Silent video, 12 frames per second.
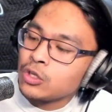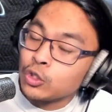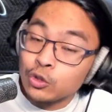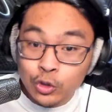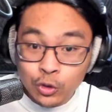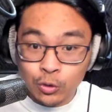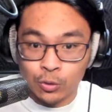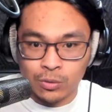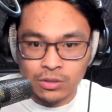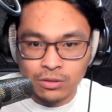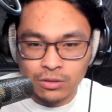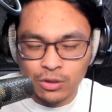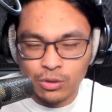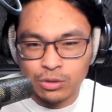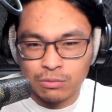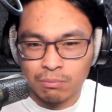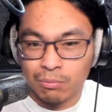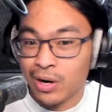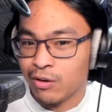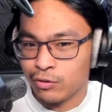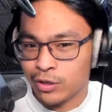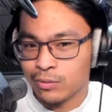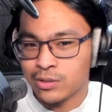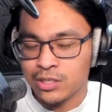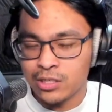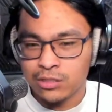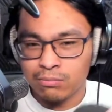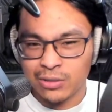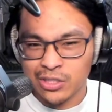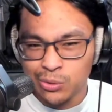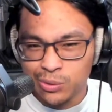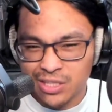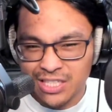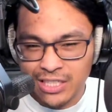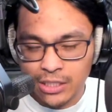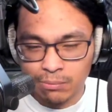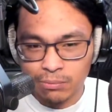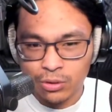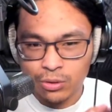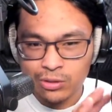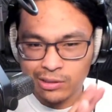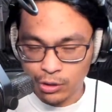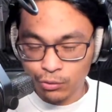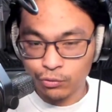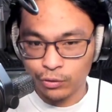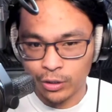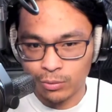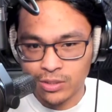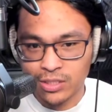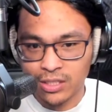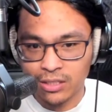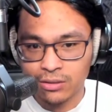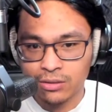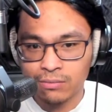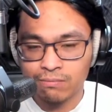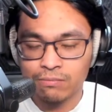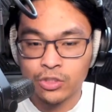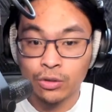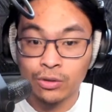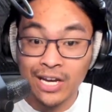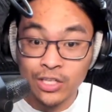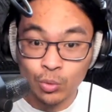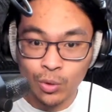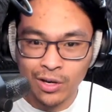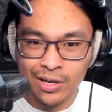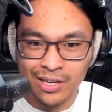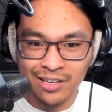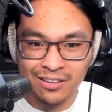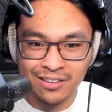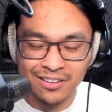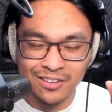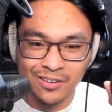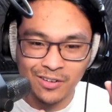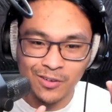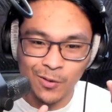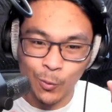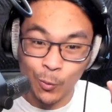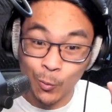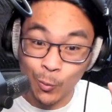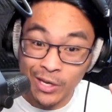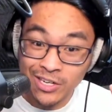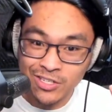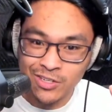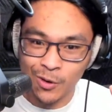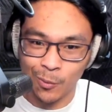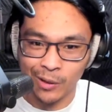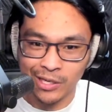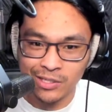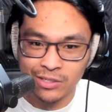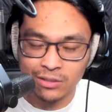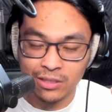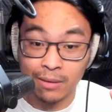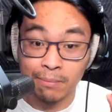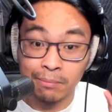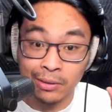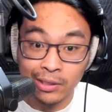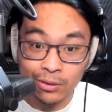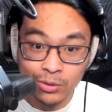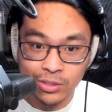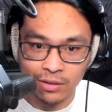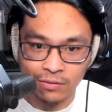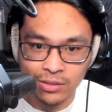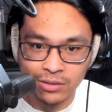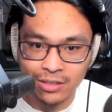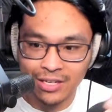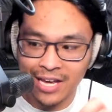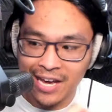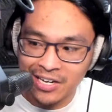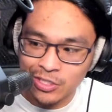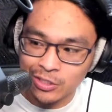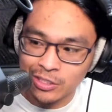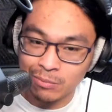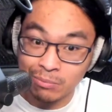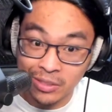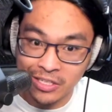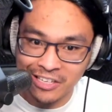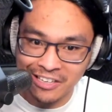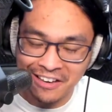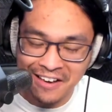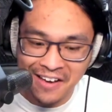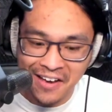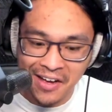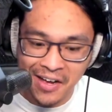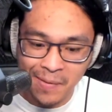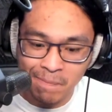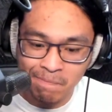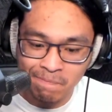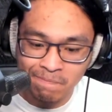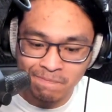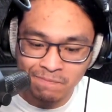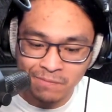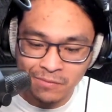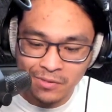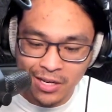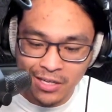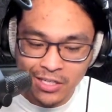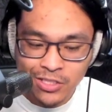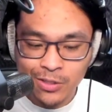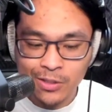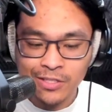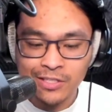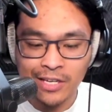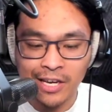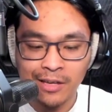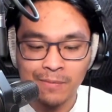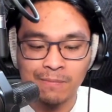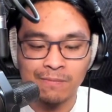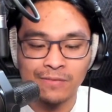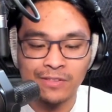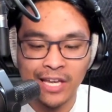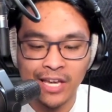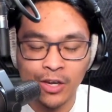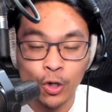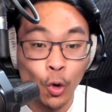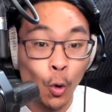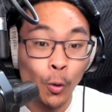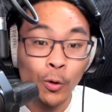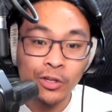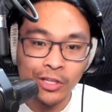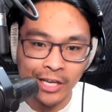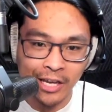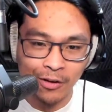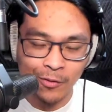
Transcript: you lose those bright frequencies, but you keep those low frequencies. So that's why wind noise implosives can actually be I guess you can say they correlate